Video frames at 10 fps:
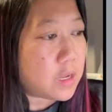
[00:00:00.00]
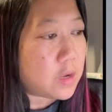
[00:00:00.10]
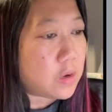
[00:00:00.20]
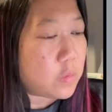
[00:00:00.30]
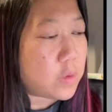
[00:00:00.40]

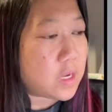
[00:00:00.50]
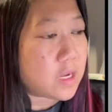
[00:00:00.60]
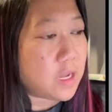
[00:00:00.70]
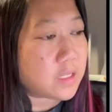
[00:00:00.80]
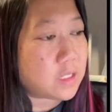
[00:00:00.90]
We can
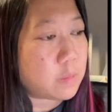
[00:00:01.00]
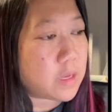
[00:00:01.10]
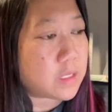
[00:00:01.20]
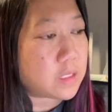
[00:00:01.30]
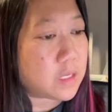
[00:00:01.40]

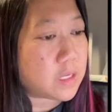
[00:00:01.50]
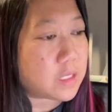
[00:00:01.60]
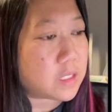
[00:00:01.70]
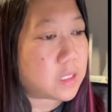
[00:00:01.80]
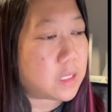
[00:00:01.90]
customize
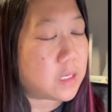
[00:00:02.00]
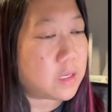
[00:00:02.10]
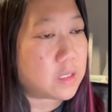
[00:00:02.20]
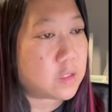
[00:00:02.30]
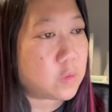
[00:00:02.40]
this
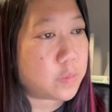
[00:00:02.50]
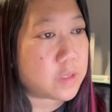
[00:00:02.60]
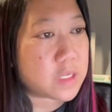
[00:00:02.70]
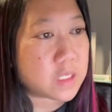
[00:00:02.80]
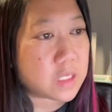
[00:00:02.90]
super
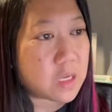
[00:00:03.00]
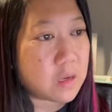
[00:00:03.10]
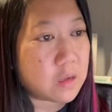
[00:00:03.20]
easy.